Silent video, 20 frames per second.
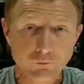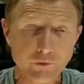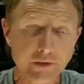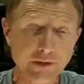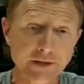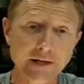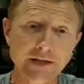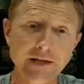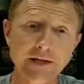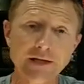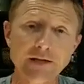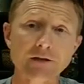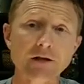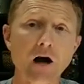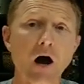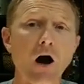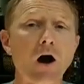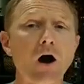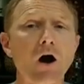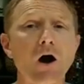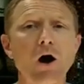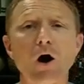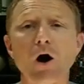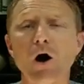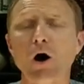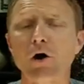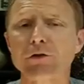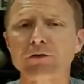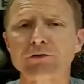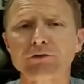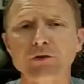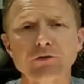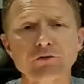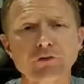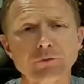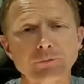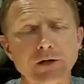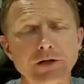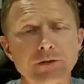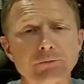And again, all the
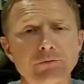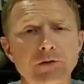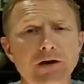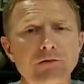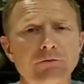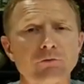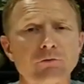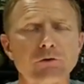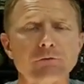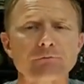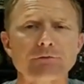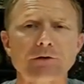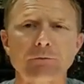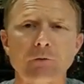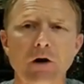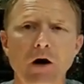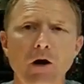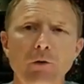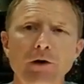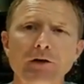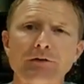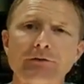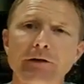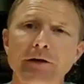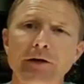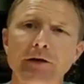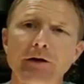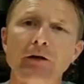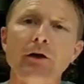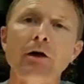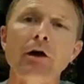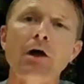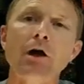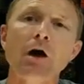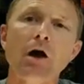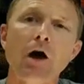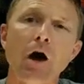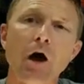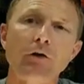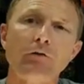social media platforms, I'm always there.
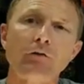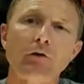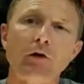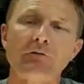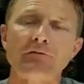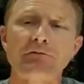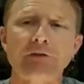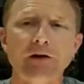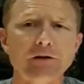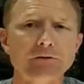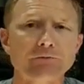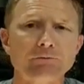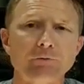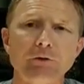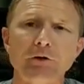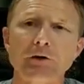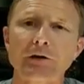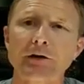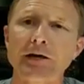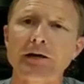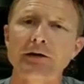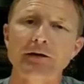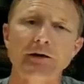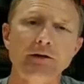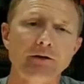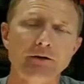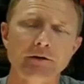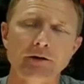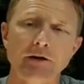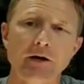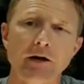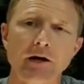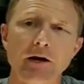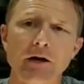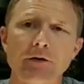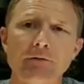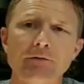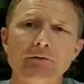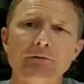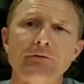Over on Facebook, here
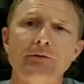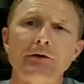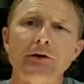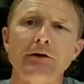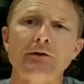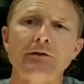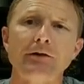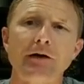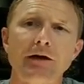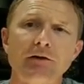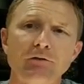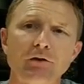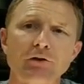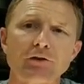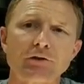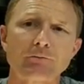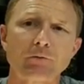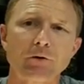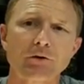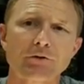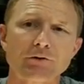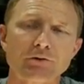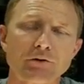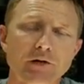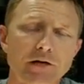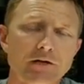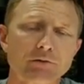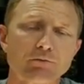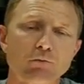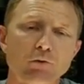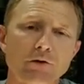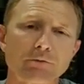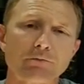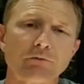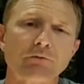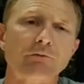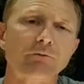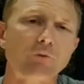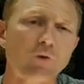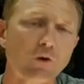at the Evolution Personal Training Sports
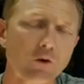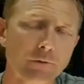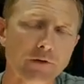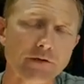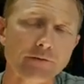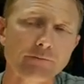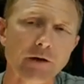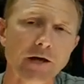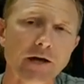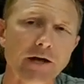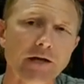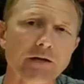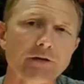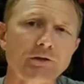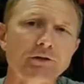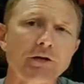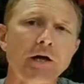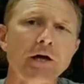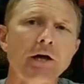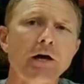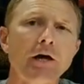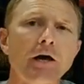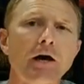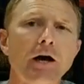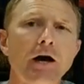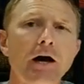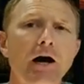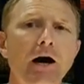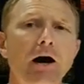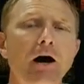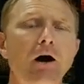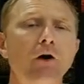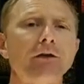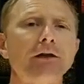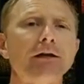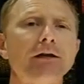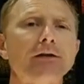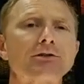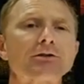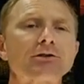Performance page, on
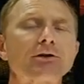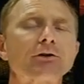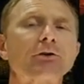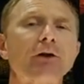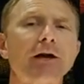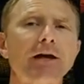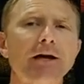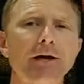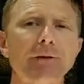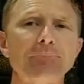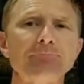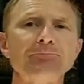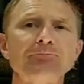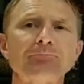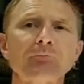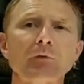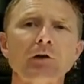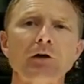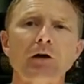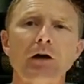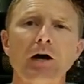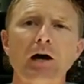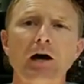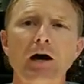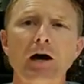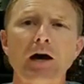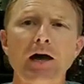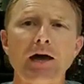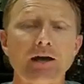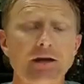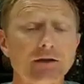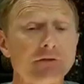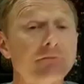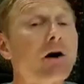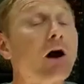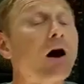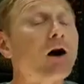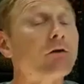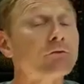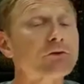Instagram, at
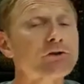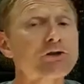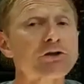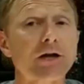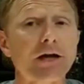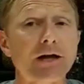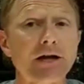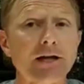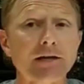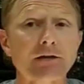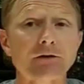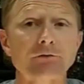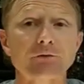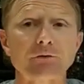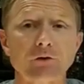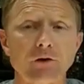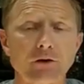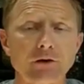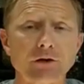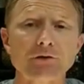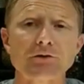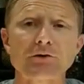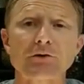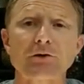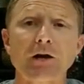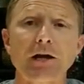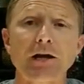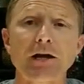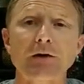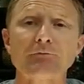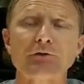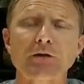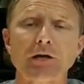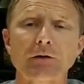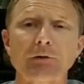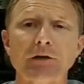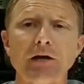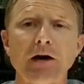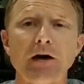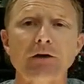Evolve with Shane. If you're on Instagram, check
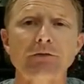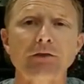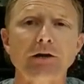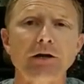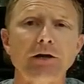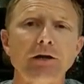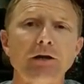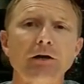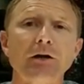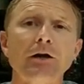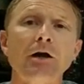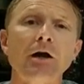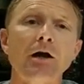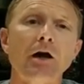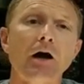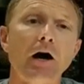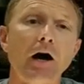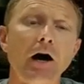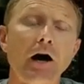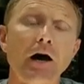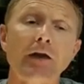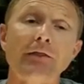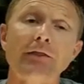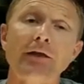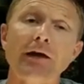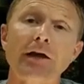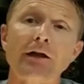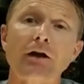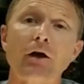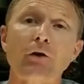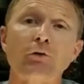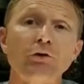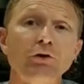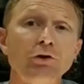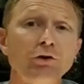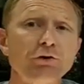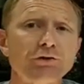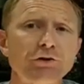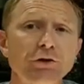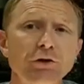me out there. And then on
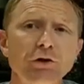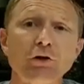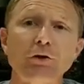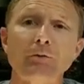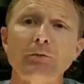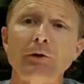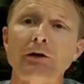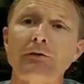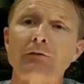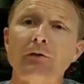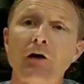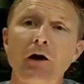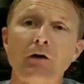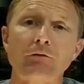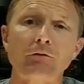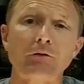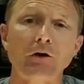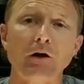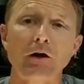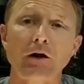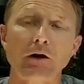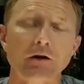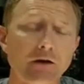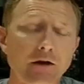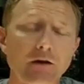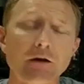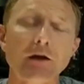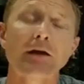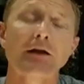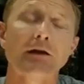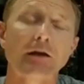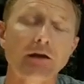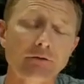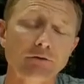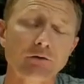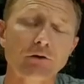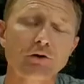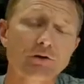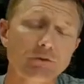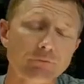YouTube at
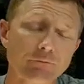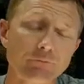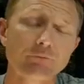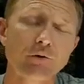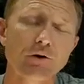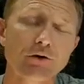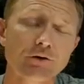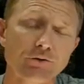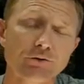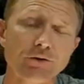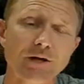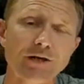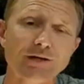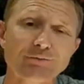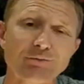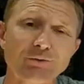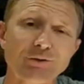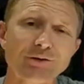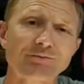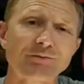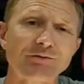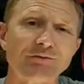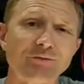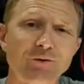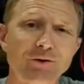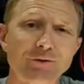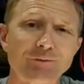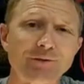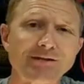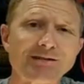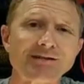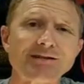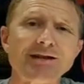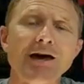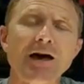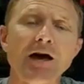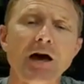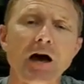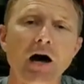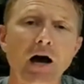Evolution Personal Training Sports Performance.
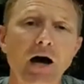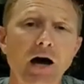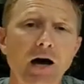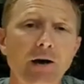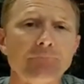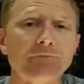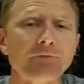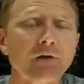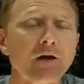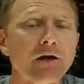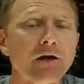A